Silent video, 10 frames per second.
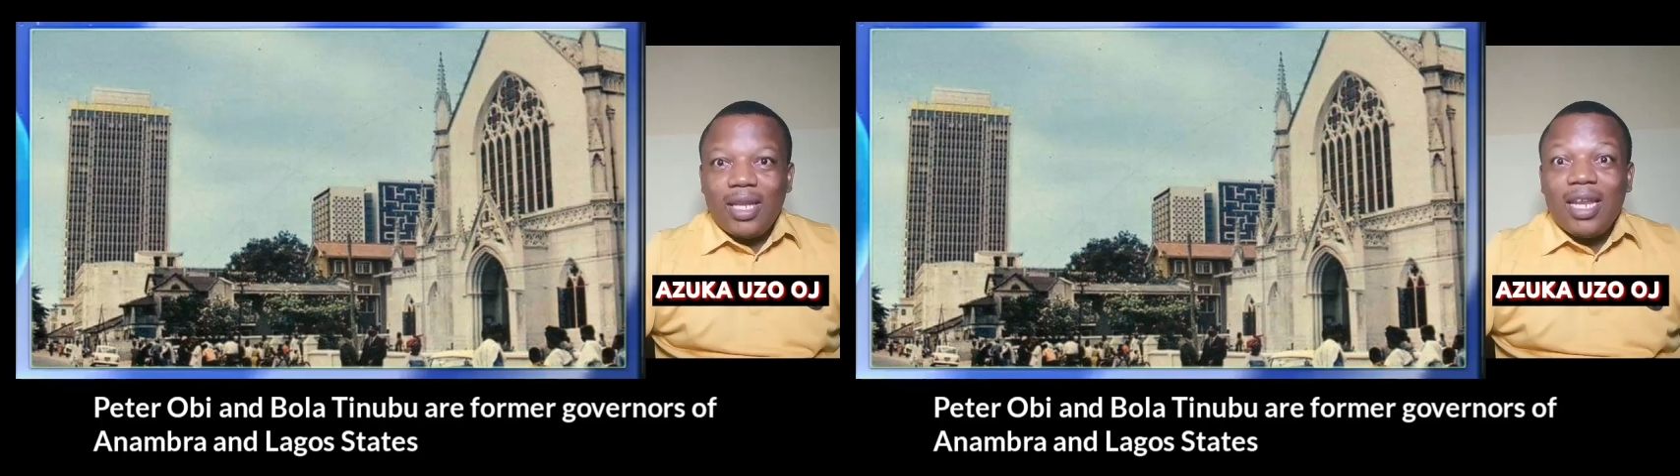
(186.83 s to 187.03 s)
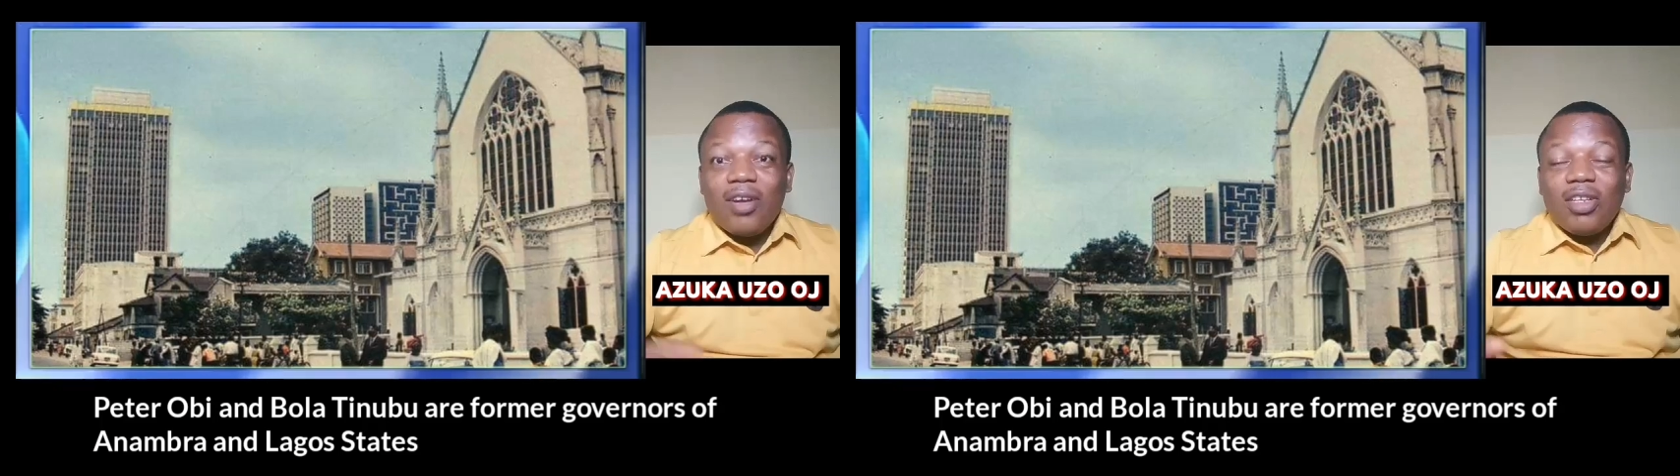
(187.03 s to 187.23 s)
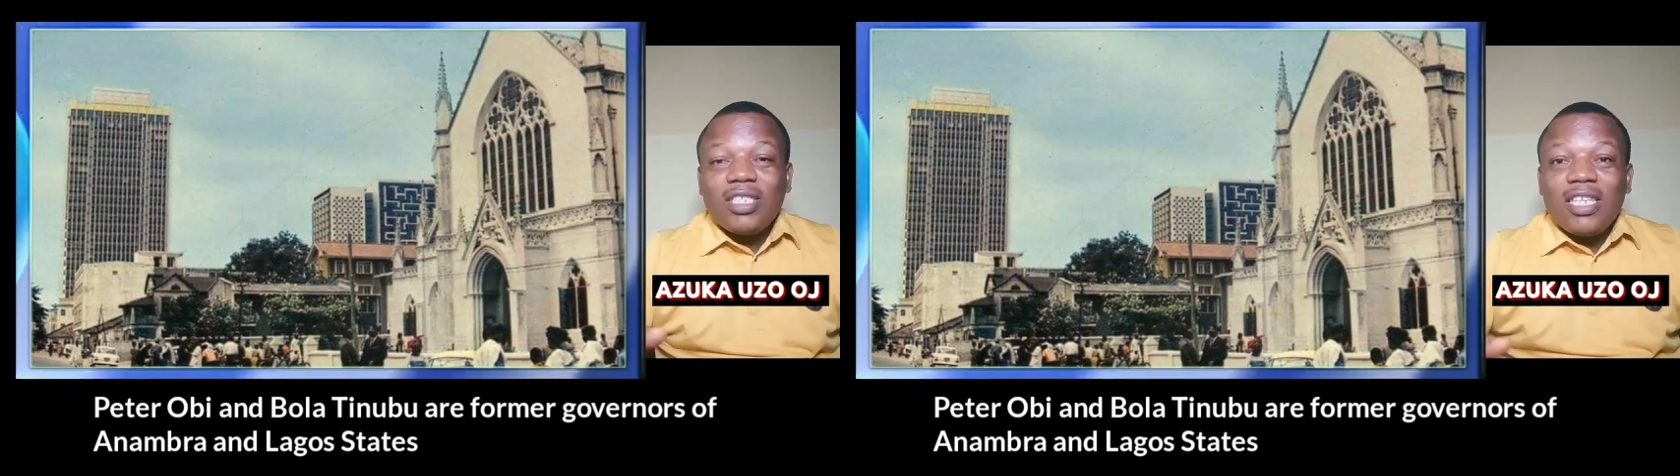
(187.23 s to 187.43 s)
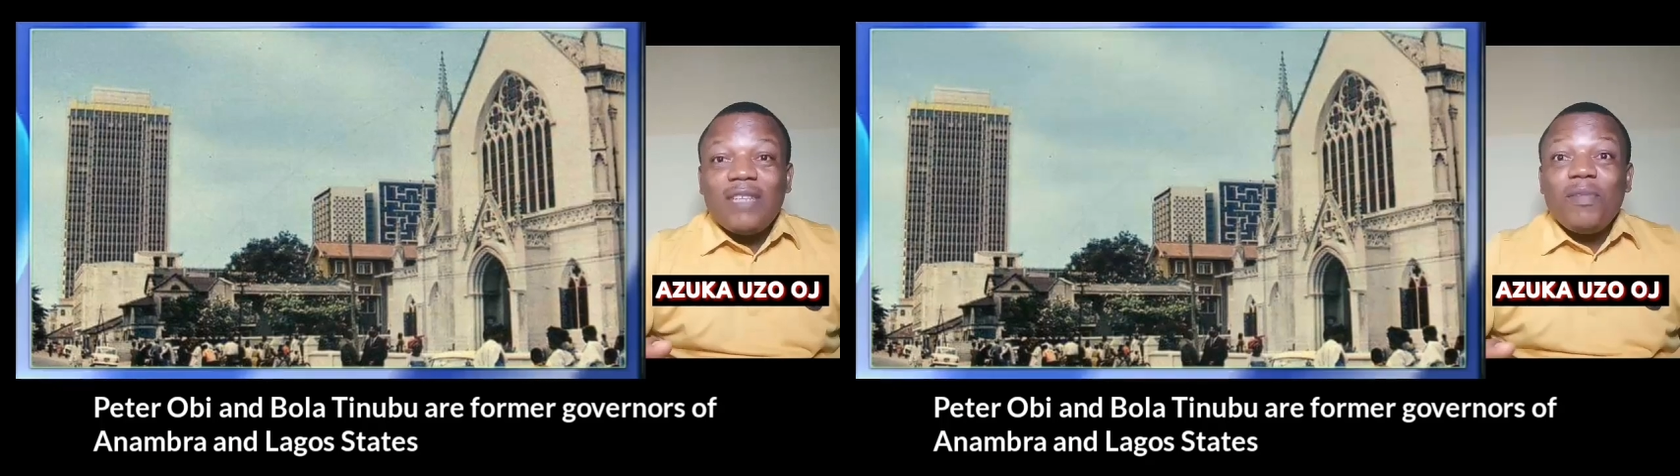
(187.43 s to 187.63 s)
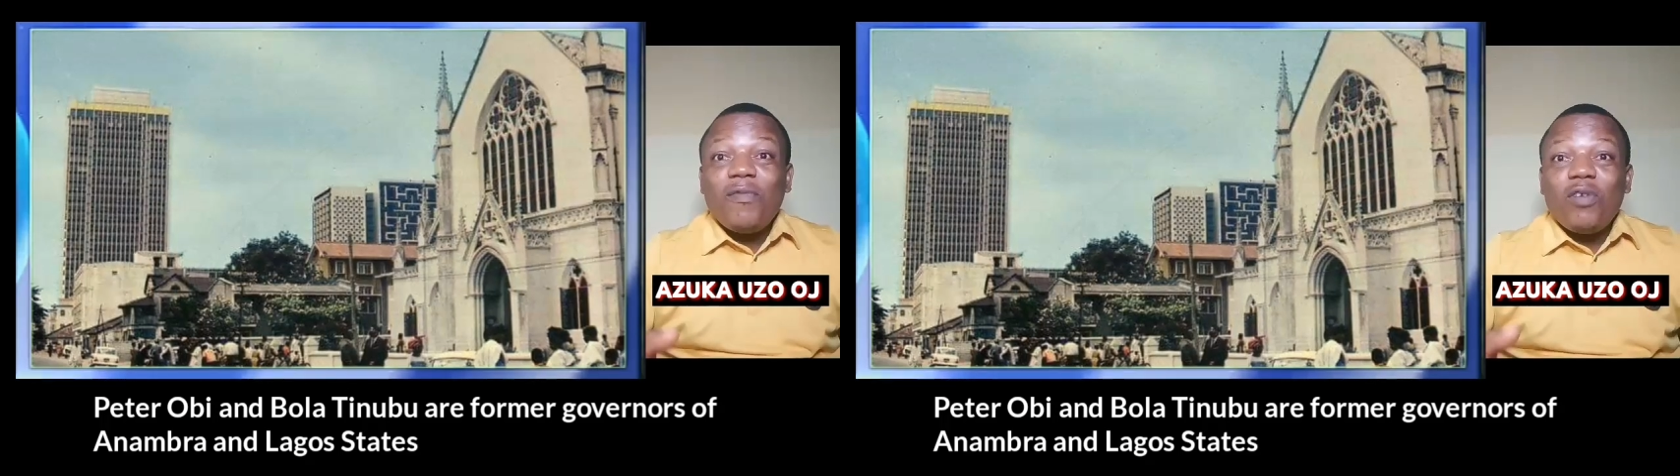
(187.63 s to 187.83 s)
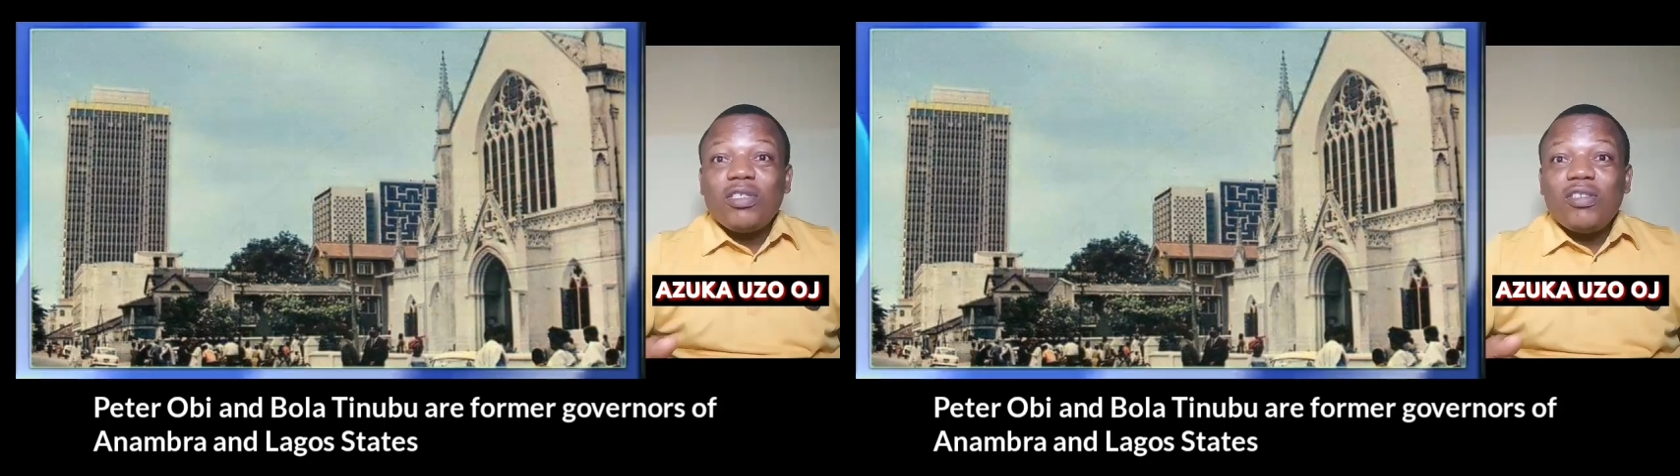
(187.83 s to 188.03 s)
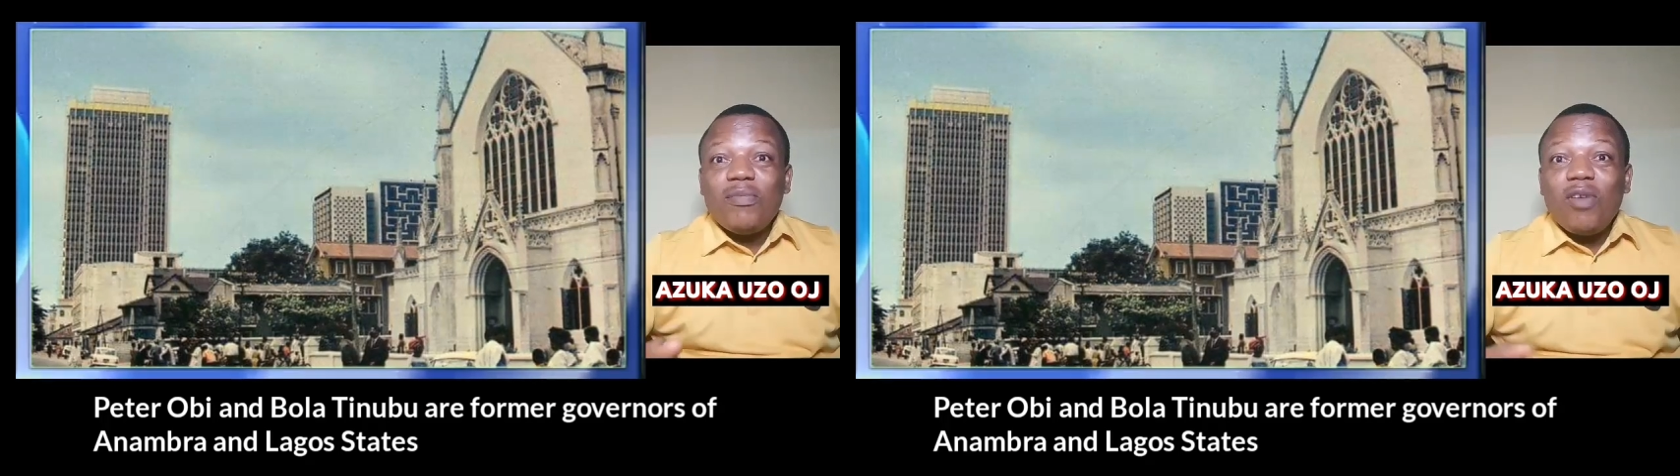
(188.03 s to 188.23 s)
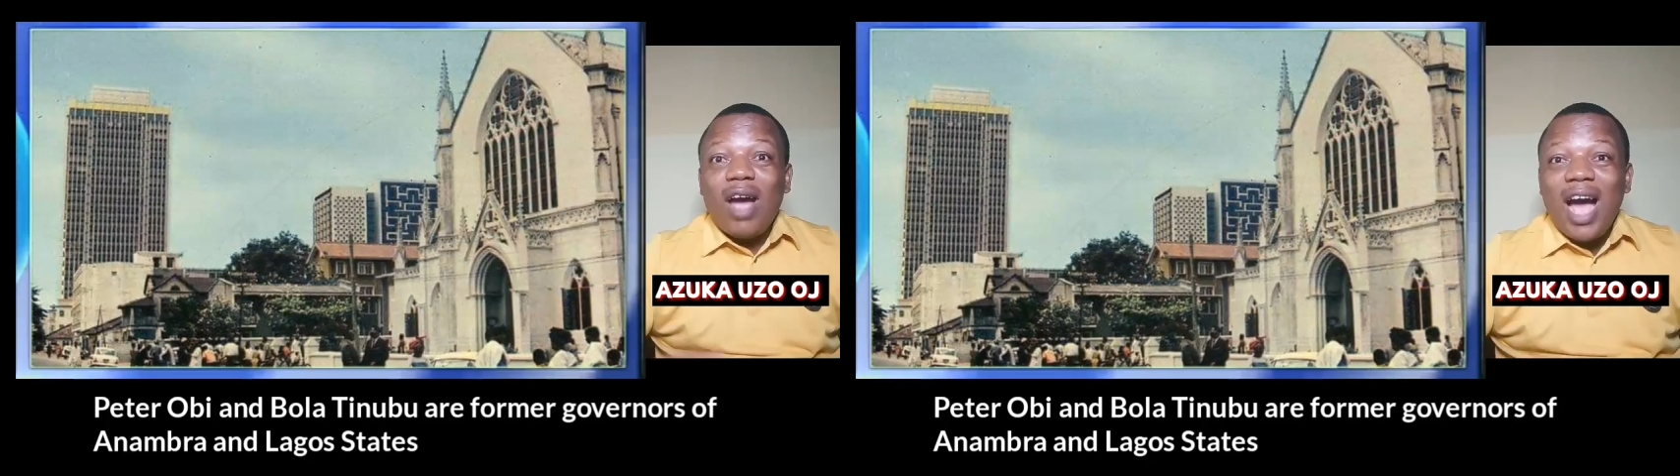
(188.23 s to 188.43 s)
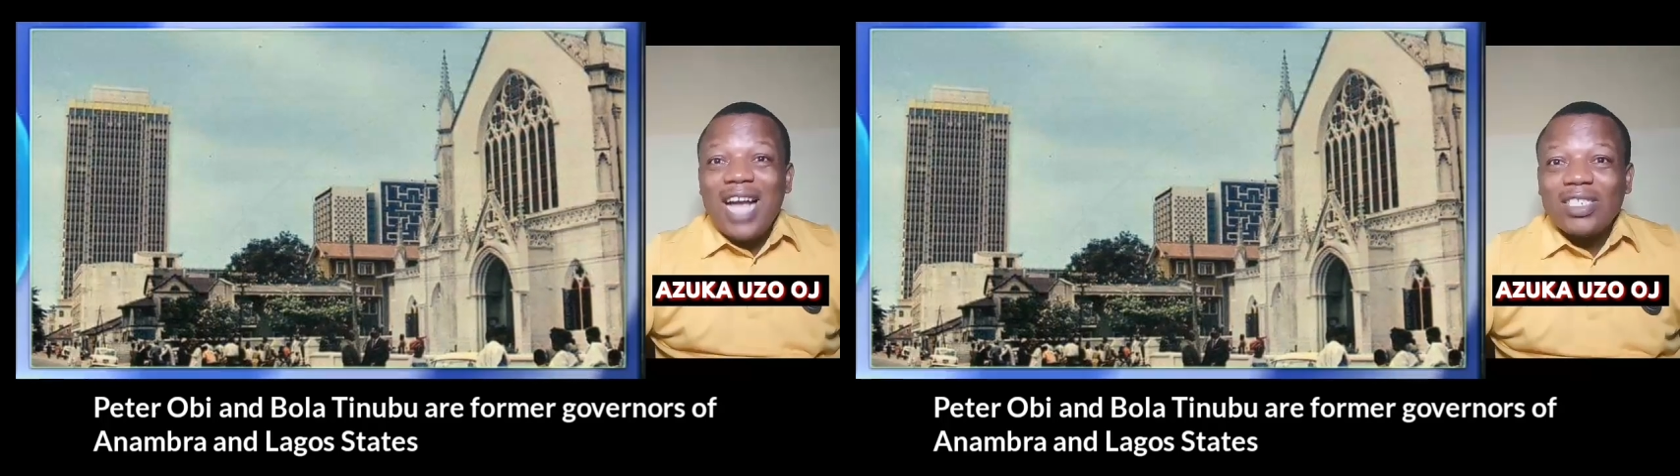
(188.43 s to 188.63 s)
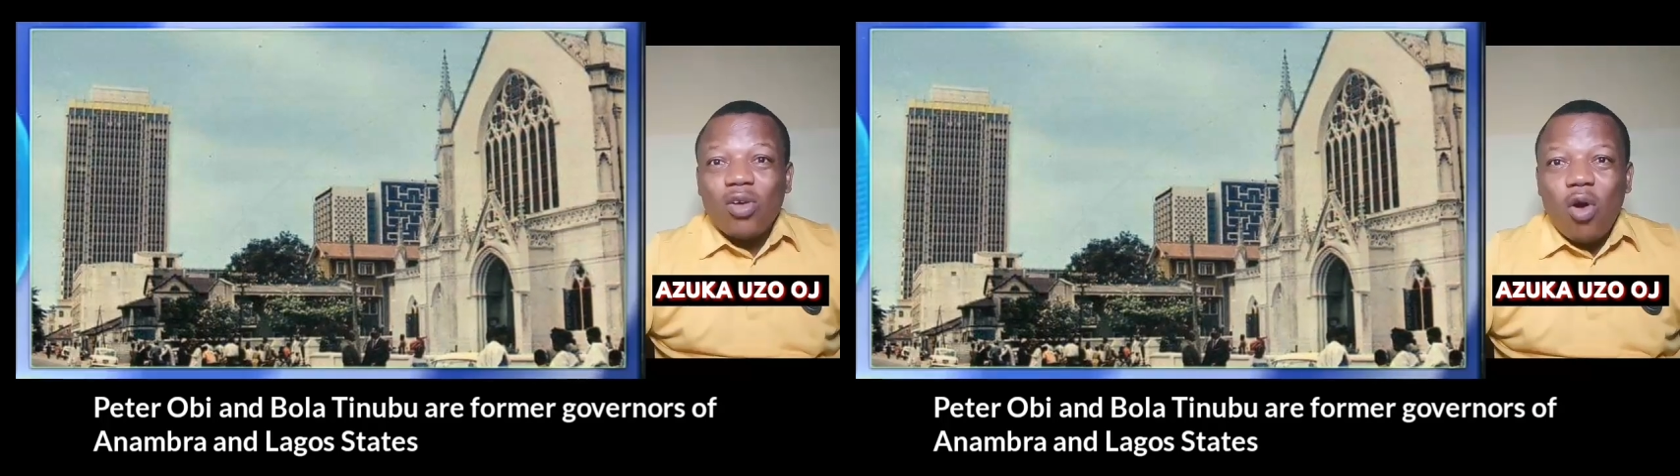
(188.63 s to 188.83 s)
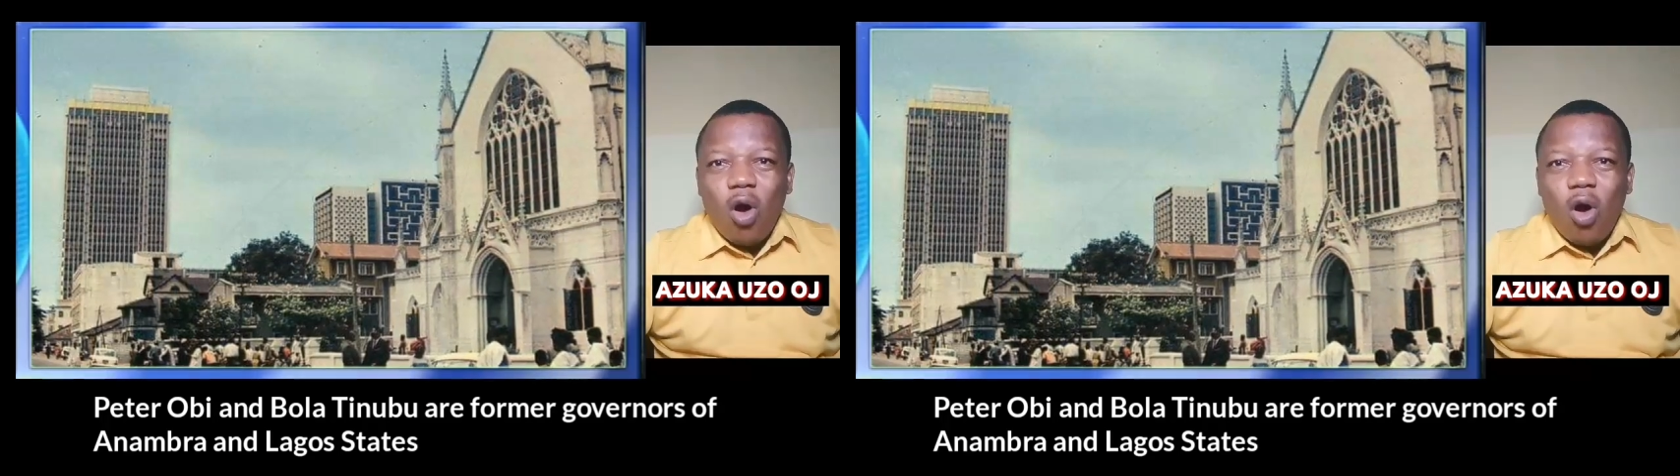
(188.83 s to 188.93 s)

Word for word: Lagos State before Tinubu has